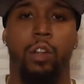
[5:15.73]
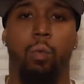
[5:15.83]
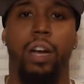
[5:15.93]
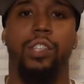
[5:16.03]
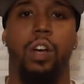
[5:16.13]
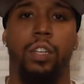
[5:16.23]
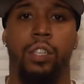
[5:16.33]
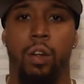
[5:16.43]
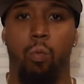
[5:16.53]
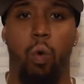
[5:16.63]
The Red Sox
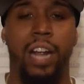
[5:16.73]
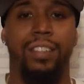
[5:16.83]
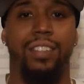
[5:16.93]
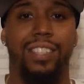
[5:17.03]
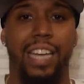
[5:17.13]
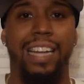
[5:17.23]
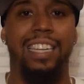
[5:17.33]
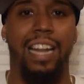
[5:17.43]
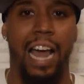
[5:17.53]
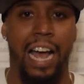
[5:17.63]
ranked
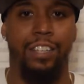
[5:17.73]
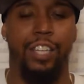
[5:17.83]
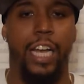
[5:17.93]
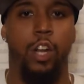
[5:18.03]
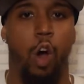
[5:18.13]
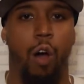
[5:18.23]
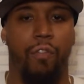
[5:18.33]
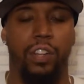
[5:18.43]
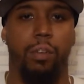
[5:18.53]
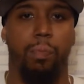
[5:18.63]
dead last in
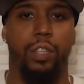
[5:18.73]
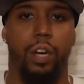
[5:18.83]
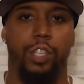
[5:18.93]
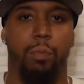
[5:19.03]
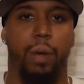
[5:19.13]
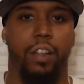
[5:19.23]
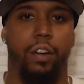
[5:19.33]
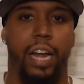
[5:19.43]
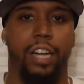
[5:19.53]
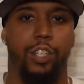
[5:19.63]
offensive production by their
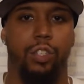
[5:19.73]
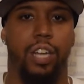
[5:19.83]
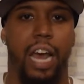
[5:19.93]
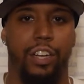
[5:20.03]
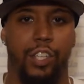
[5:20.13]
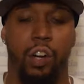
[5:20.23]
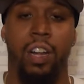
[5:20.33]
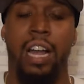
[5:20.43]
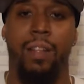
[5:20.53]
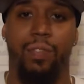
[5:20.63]
catchers last year.
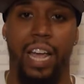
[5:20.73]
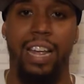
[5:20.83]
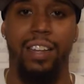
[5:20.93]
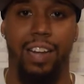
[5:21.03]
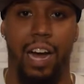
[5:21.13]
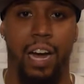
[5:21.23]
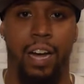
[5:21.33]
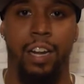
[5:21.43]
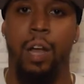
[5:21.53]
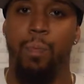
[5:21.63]
Thank
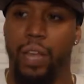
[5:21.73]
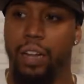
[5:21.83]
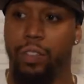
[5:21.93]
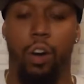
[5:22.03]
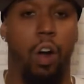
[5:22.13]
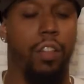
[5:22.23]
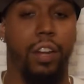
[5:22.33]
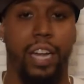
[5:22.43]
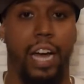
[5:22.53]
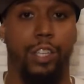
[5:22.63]
God that their
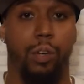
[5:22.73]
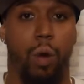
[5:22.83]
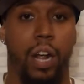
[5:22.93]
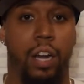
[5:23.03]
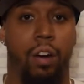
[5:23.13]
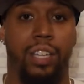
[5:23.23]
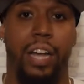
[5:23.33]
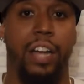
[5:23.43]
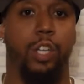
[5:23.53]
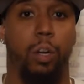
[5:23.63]
other catcher right now is
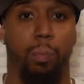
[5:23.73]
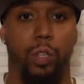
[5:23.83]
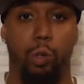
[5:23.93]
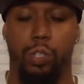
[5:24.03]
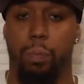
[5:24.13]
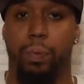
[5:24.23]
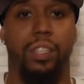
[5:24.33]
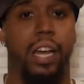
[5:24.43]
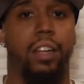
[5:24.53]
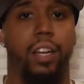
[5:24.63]
actually producing. But
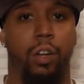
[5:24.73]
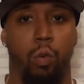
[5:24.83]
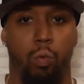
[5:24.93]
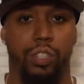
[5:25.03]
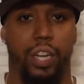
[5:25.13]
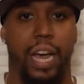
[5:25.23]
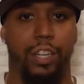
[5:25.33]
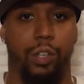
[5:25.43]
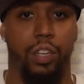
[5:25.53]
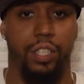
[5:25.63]
Sandy Leon was a
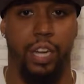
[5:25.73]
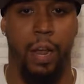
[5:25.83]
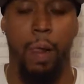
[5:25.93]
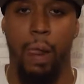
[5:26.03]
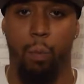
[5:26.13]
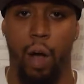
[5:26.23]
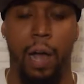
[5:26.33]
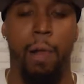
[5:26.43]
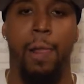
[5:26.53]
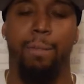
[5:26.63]
catcher in this game.
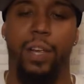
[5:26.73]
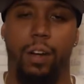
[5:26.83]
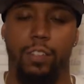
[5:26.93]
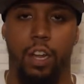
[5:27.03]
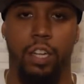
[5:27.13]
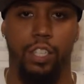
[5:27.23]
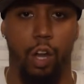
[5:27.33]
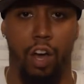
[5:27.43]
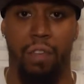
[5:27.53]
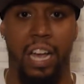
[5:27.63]
Why? Because of his
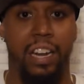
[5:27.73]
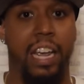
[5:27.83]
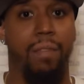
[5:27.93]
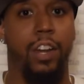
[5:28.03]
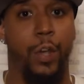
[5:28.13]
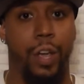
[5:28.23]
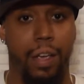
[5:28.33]
glove. And even